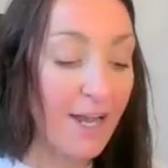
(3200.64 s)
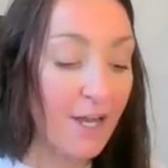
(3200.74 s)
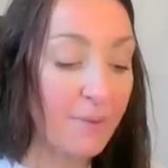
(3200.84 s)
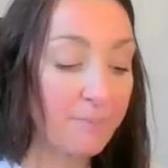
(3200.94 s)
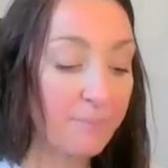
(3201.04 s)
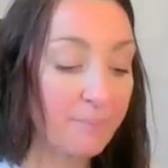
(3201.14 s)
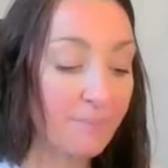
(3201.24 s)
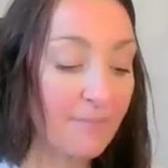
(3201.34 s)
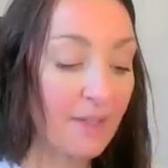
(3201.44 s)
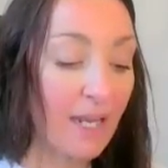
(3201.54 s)
And
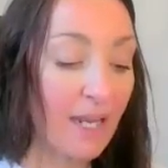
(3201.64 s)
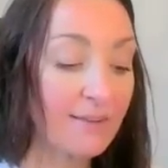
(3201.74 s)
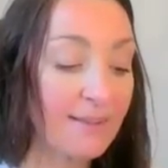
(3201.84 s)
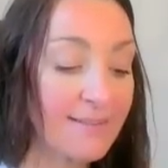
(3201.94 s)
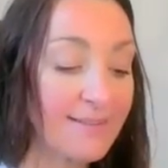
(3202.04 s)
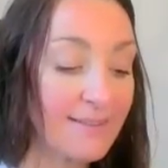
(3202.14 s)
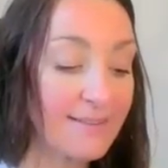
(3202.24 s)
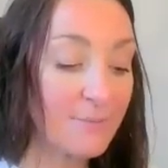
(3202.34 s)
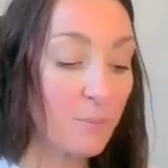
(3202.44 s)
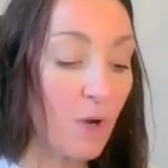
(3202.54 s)
this
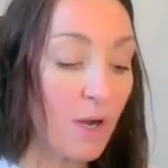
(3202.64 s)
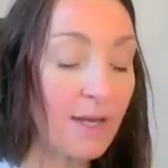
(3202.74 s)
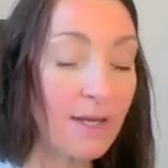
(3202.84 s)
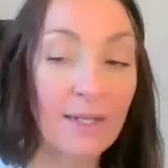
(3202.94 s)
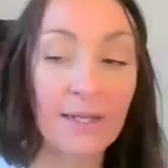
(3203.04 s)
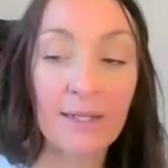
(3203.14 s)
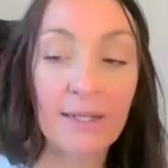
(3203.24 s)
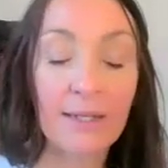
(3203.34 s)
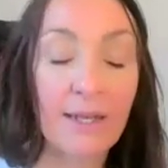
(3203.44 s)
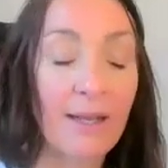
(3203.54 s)
is why
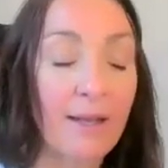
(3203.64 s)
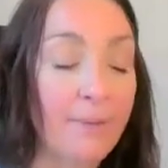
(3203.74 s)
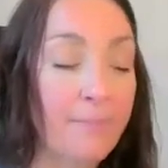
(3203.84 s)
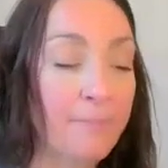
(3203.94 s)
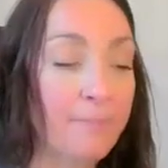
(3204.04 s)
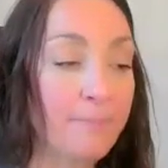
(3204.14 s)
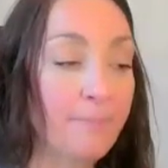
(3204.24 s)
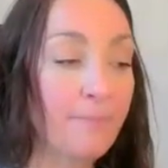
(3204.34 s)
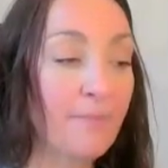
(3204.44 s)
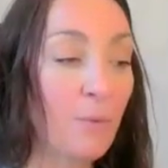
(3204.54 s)

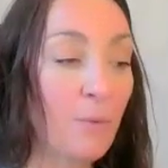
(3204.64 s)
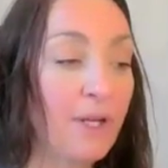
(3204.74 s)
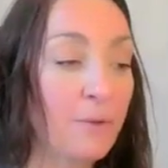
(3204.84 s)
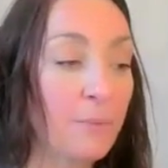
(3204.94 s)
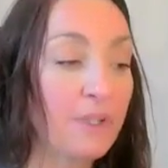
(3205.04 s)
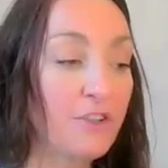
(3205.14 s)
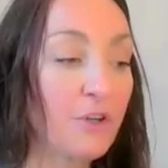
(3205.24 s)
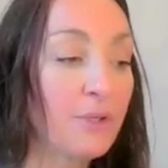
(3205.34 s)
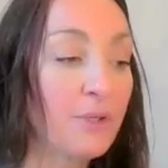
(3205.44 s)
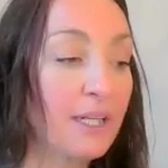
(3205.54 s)
we are
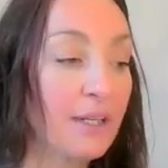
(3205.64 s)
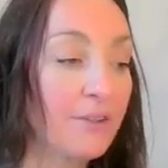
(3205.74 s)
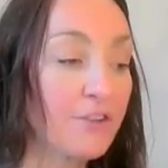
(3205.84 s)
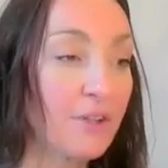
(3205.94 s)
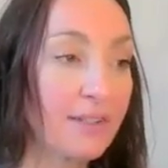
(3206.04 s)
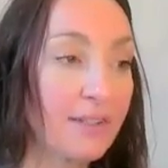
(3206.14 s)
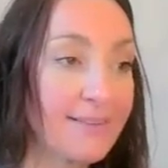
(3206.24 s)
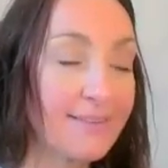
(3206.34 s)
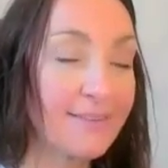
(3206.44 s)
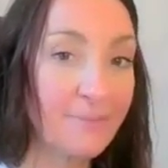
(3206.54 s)
returning to
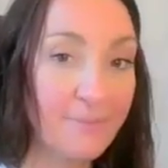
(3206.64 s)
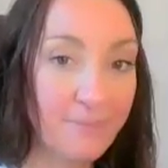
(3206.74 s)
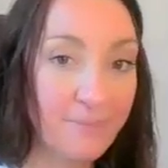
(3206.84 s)
this,